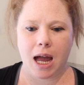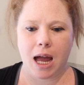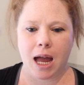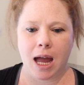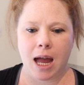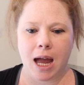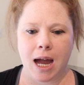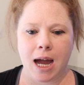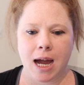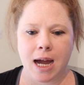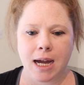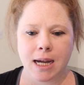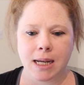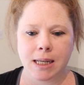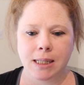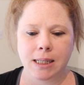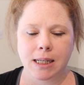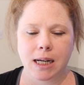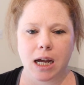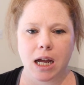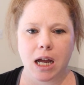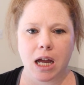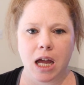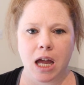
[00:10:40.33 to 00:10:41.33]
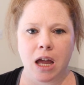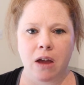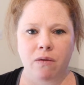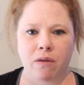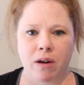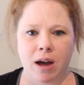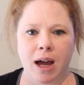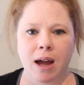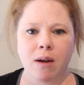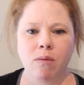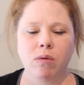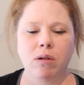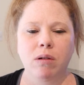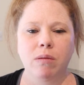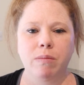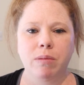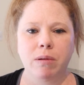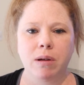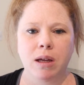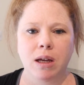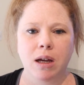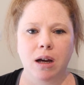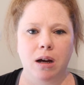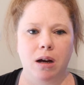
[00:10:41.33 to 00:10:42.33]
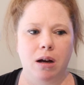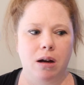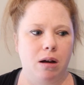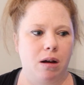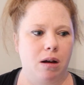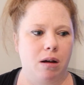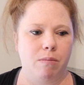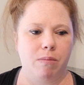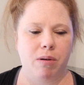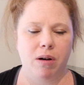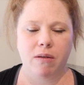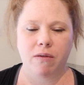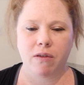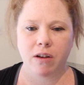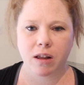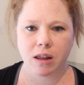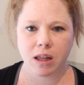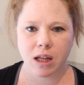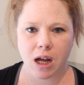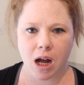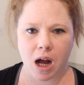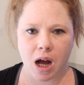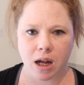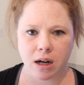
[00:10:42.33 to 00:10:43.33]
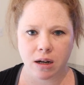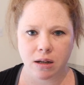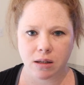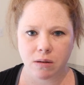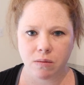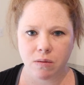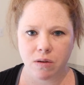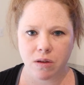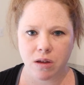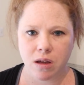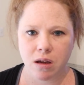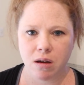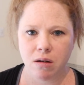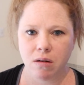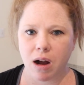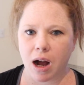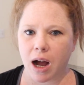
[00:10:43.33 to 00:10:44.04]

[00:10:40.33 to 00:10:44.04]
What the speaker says: and if I will be perfectly honest with you,